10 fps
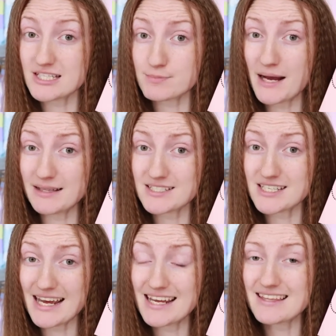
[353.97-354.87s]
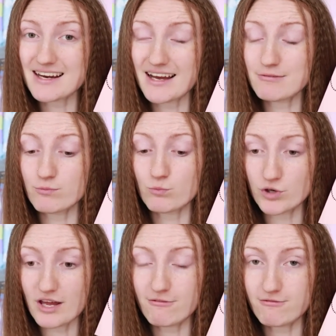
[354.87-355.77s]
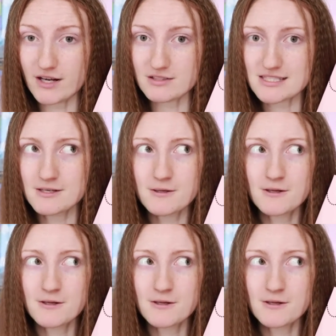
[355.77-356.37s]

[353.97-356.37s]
this palette today than I would have felt